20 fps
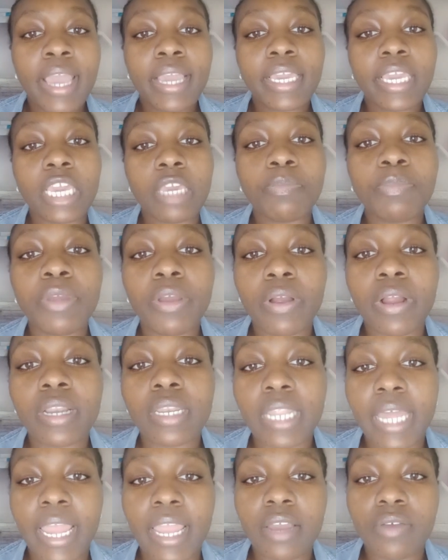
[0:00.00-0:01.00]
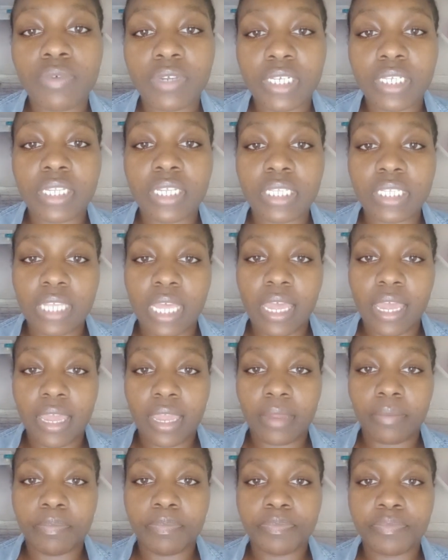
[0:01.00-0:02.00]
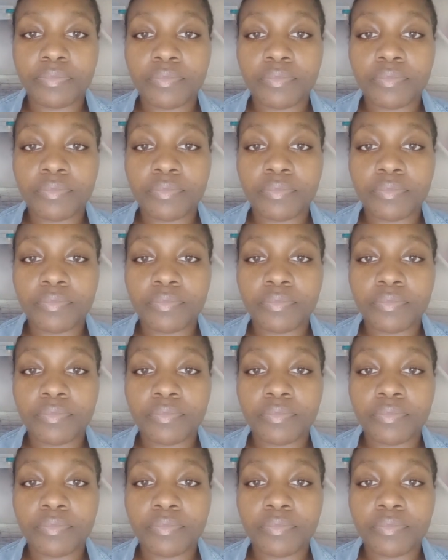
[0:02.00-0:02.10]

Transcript: Keep your language the same.